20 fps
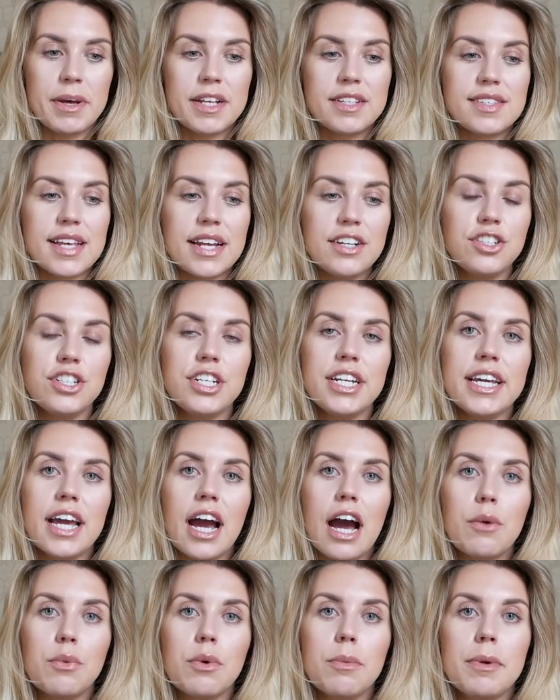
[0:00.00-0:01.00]
But essentially
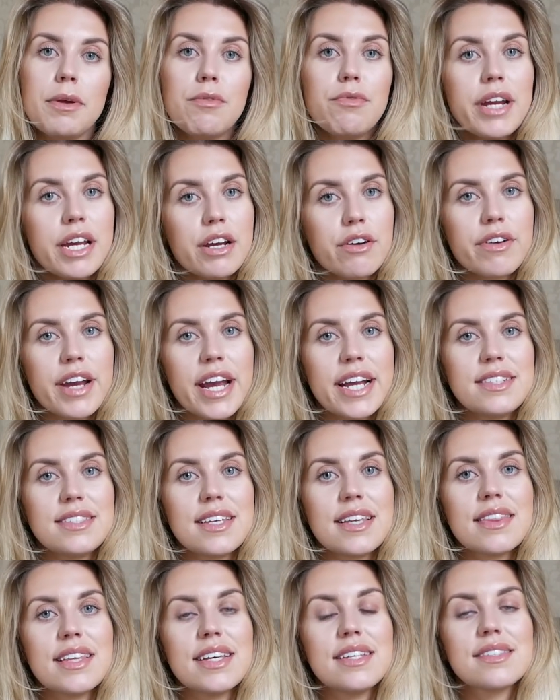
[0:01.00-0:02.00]
I would be
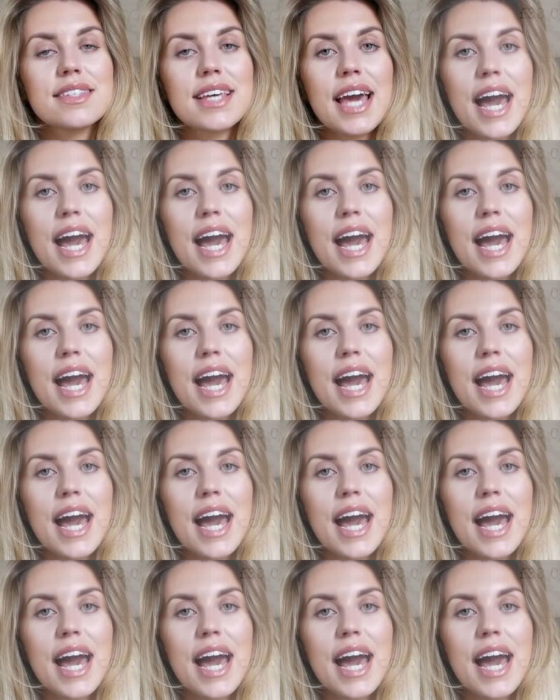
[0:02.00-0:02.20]
recreating this